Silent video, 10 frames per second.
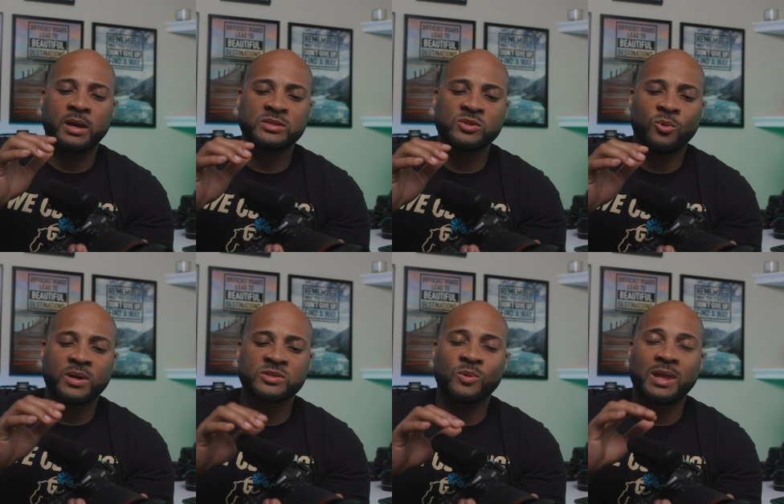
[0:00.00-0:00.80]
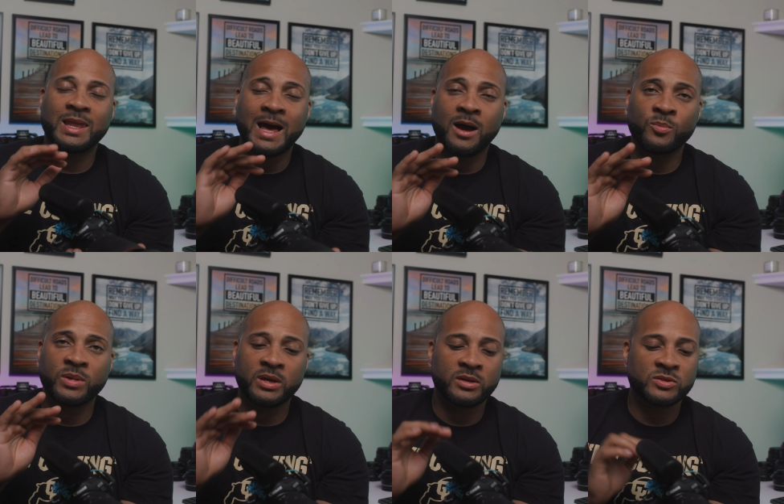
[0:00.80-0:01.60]
is going to allow
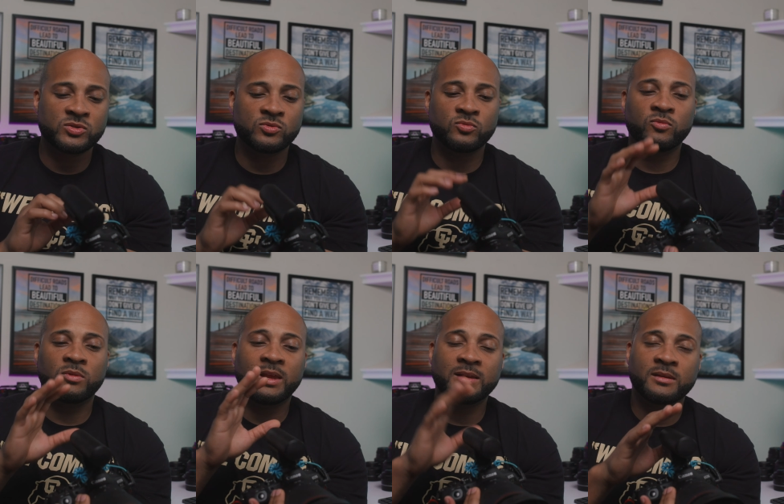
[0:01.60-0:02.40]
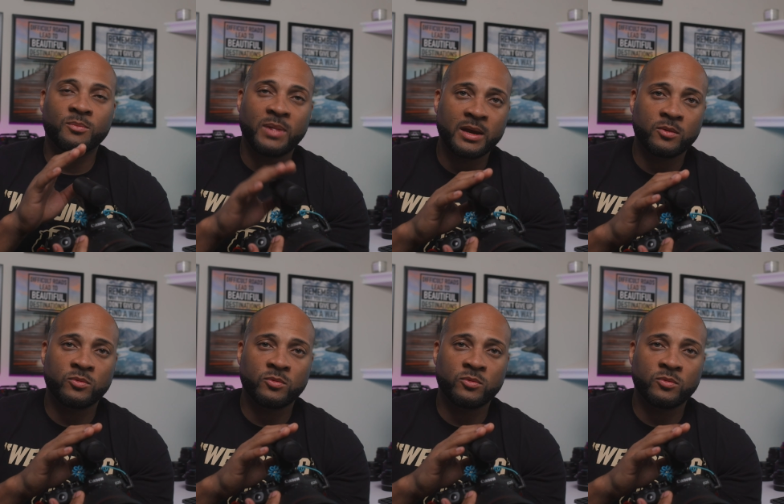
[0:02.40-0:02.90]
me to let the mic,